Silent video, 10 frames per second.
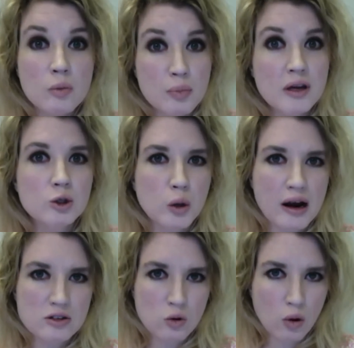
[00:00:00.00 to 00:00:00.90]
to beat
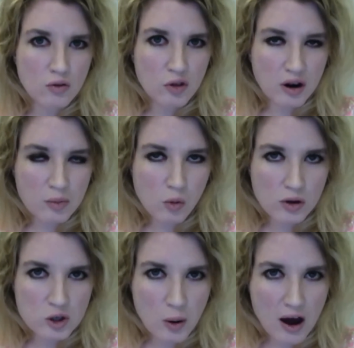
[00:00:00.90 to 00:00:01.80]
Jurassic World for the number
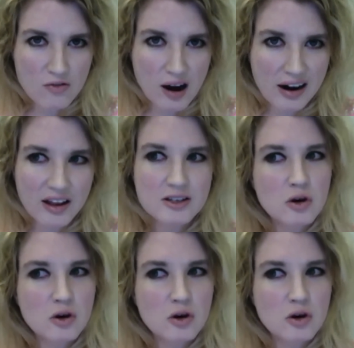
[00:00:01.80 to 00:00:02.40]
one spot finally.